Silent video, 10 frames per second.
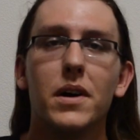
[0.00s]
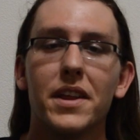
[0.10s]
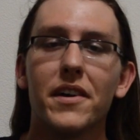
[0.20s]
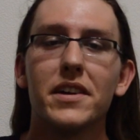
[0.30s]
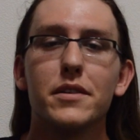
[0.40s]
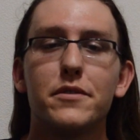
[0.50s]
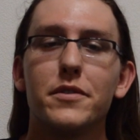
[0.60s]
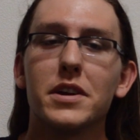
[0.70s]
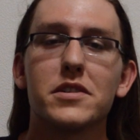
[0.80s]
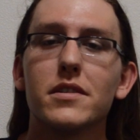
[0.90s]
There it is,
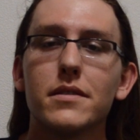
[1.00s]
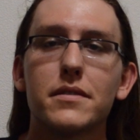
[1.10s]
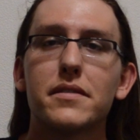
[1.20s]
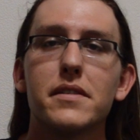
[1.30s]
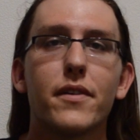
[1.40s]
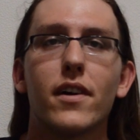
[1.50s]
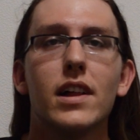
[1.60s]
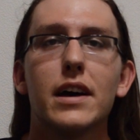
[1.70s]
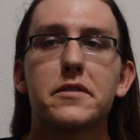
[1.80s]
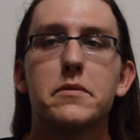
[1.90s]
Phoenicians, the very
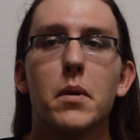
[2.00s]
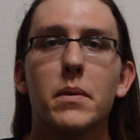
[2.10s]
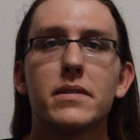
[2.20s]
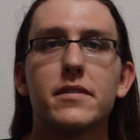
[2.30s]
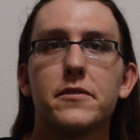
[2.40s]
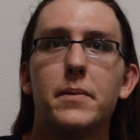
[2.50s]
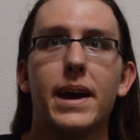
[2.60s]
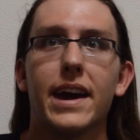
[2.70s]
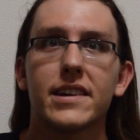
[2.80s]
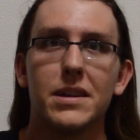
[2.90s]
last moments of my
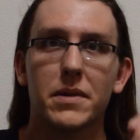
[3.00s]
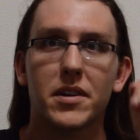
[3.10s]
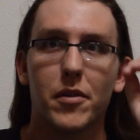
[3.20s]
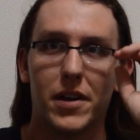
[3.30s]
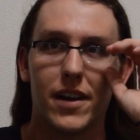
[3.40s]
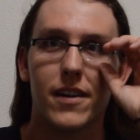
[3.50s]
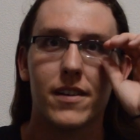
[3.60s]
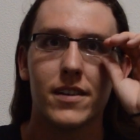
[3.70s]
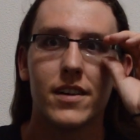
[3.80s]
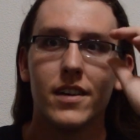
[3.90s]
academic career.
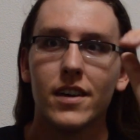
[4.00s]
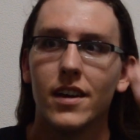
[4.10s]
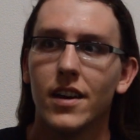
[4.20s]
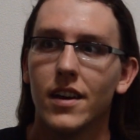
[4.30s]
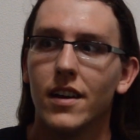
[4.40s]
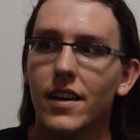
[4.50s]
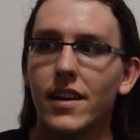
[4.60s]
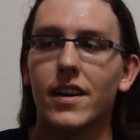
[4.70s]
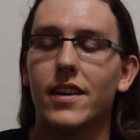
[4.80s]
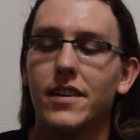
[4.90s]

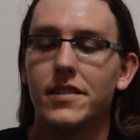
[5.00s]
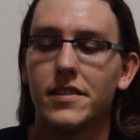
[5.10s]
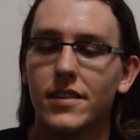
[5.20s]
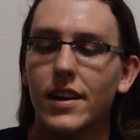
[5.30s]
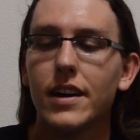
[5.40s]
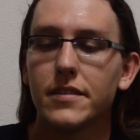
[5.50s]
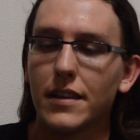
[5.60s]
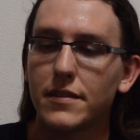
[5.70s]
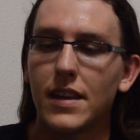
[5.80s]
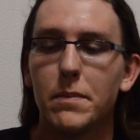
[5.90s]
And as I
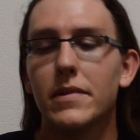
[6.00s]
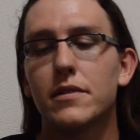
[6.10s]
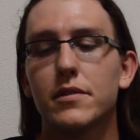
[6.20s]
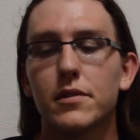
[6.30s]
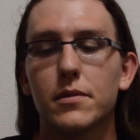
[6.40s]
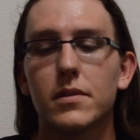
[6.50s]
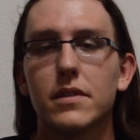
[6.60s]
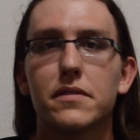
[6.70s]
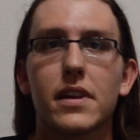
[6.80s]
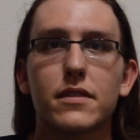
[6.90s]
step into
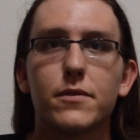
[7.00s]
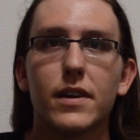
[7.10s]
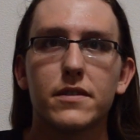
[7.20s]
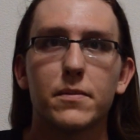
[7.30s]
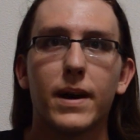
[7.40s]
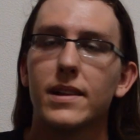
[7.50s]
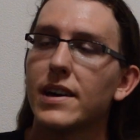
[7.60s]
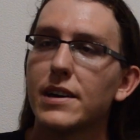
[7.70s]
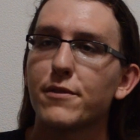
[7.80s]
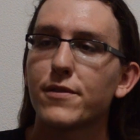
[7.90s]
this next phase of my
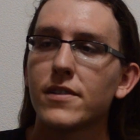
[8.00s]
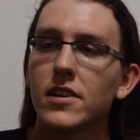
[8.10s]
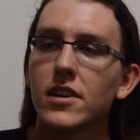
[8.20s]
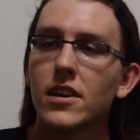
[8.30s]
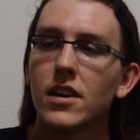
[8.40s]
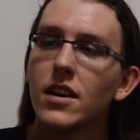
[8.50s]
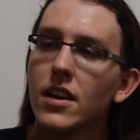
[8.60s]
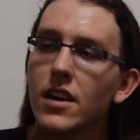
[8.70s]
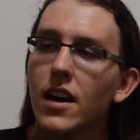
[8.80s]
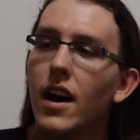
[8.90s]
life,
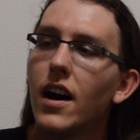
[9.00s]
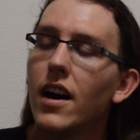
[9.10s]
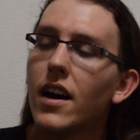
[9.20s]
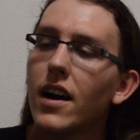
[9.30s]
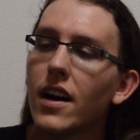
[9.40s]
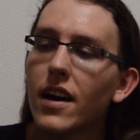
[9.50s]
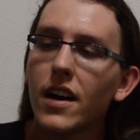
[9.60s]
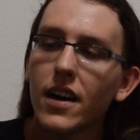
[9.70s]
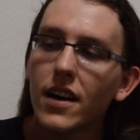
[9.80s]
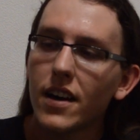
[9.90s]

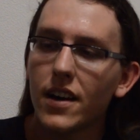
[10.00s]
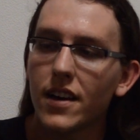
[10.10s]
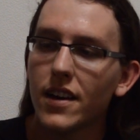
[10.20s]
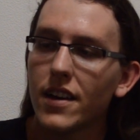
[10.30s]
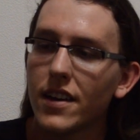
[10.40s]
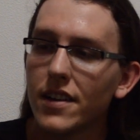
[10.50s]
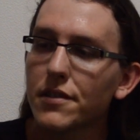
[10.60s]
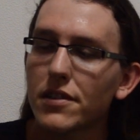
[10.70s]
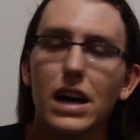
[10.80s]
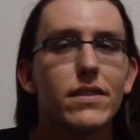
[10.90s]

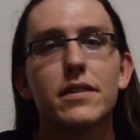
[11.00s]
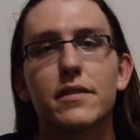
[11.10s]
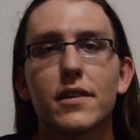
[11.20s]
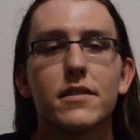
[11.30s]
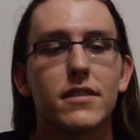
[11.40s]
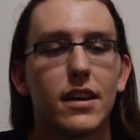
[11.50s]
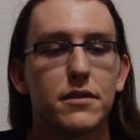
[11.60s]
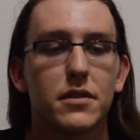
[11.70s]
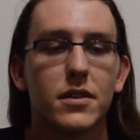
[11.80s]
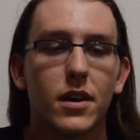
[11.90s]
there's a lot of uncertainty, as
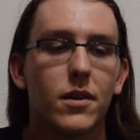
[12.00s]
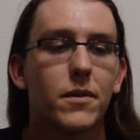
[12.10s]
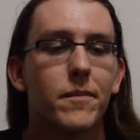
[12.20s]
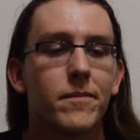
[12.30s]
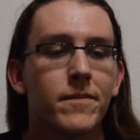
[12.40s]
you know.